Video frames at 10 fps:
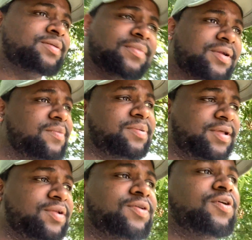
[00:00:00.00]
But I'm
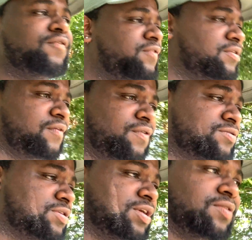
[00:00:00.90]
planning on hopefully in the
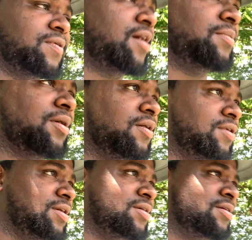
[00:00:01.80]
future get it wrapped all
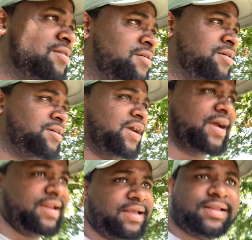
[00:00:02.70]
that. I
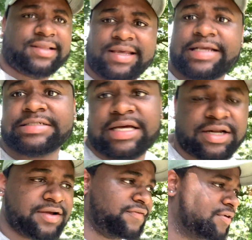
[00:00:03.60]
gotta get the dings out
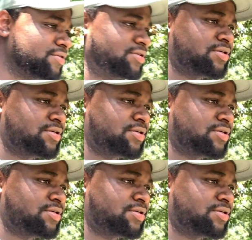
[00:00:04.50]
of it first.